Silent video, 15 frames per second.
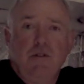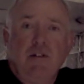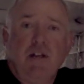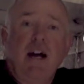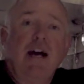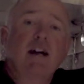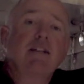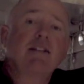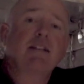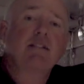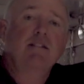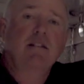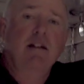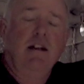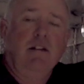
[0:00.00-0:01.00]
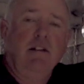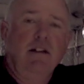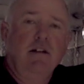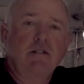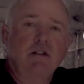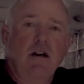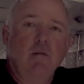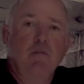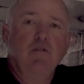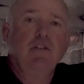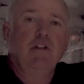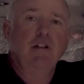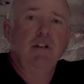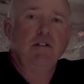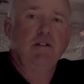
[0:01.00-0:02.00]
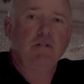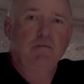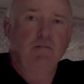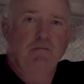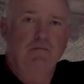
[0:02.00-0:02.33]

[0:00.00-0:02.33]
so you can access it at a later time if you need to.